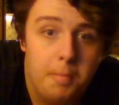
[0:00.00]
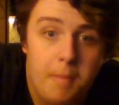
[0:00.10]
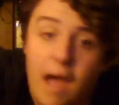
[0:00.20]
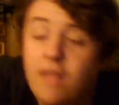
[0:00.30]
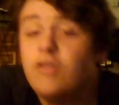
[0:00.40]

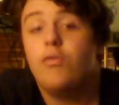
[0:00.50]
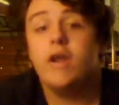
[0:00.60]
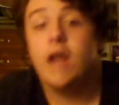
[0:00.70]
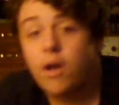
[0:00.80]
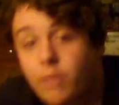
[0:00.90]
As of right
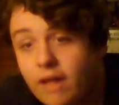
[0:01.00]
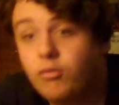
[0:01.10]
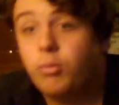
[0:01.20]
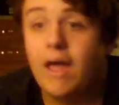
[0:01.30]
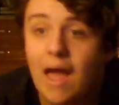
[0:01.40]
now, that's
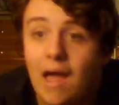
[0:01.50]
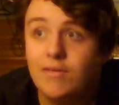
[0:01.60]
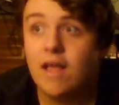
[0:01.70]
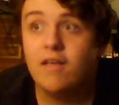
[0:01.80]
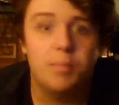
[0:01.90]
what I have it
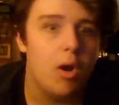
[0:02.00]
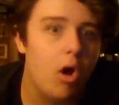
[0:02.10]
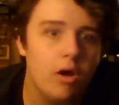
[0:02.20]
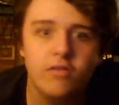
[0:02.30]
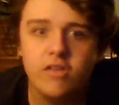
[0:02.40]
as. But
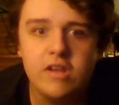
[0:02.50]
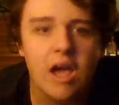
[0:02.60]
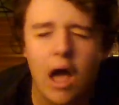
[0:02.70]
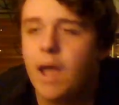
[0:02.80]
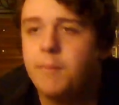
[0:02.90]
honestly,
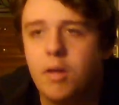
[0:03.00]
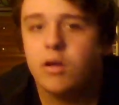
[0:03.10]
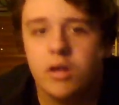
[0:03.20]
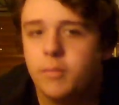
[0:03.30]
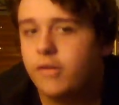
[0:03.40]
I'm not
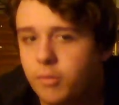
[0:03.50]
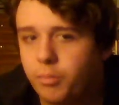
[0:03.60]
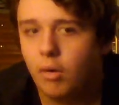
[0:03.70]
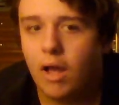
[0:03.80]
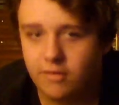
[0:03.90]
going to be
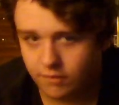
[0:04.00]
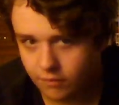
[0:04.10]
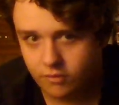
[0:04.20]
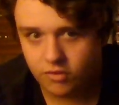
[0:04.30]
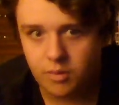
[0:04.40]
surprised if
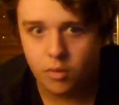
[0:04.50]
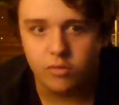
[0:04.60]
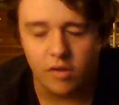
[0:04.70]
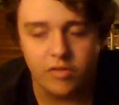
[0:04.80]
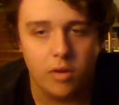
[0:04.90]
this team goes
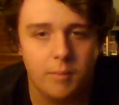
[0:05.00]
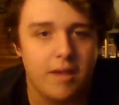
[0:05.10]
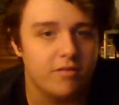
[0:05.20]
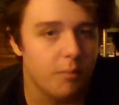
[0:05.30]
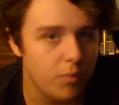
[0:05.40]
out there and makes
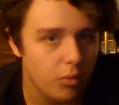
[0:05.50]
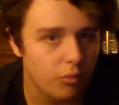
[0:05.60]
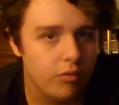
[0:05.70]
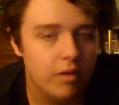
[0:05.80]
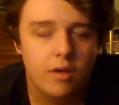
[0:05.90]
a move.
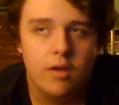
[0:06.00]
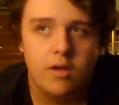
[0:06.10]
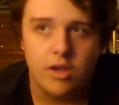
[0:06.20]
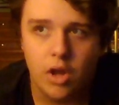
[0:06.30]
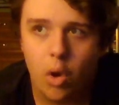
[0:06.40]

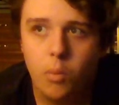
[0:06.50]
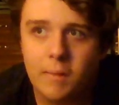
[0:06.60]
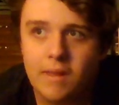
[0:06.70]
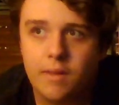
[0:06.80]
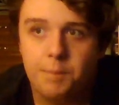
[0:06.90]
You know?
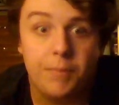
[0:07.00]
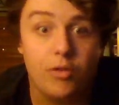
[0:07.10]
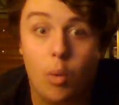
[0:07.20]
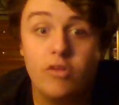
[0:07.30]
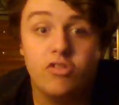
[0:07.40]
The
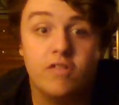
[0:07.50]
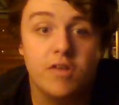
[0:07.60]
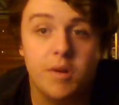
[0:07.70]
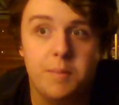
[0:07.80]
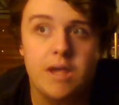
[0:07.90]
question's going
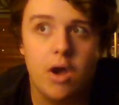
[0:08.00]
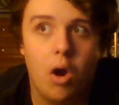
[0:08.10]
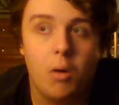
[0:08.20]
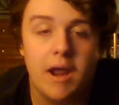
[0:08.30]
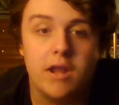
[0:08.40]
to be,
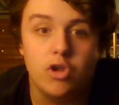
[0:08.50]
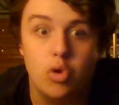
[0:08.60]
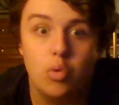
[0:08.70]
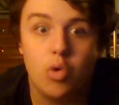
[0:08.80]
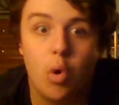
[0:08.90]
alright, you
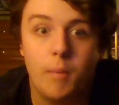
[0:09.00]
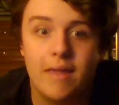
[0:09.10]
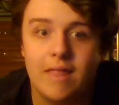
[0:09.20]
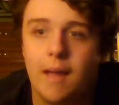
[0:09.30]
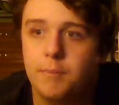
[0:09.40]
go make
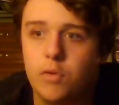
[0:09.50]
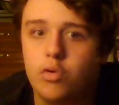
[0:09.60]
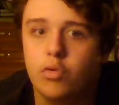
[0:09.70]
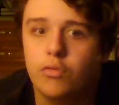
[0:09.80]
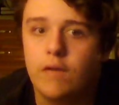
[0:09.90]
that move.